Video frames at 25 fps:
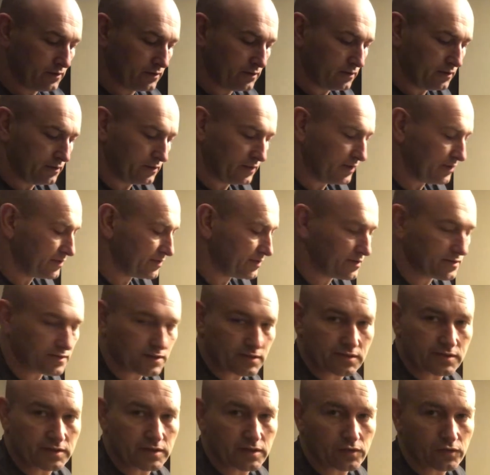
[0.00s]
This is a
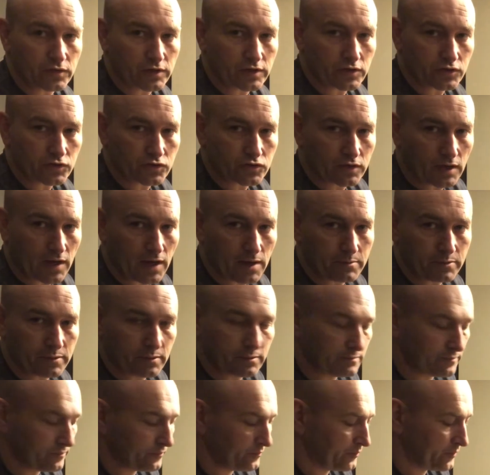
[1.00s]
serious trap.
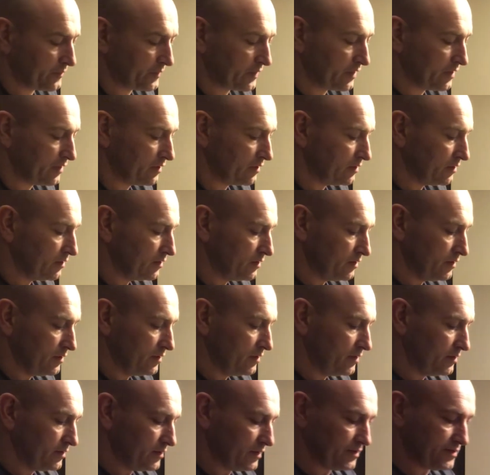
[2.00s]

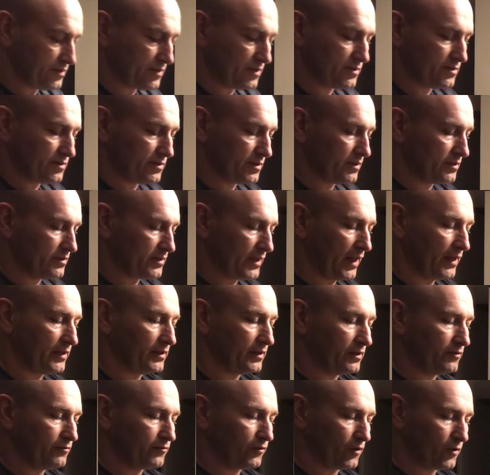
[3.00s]
This is
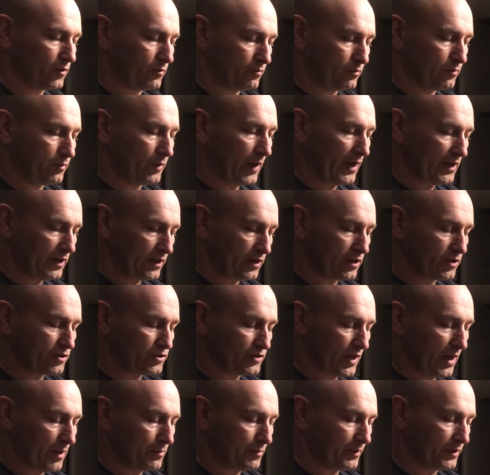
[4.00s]
intended for predator
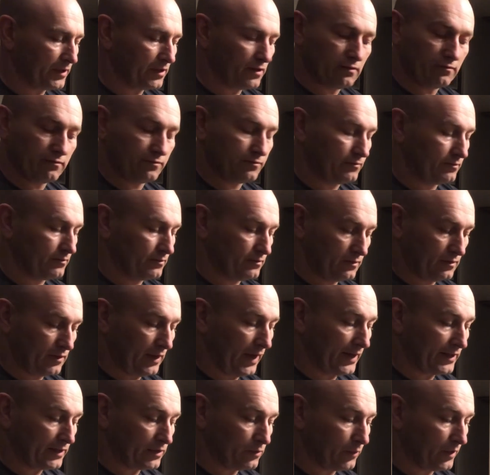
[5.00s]
trapping of
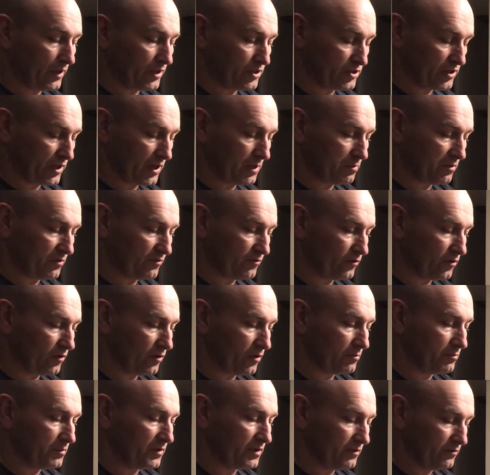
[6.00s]
any way, shape, or form.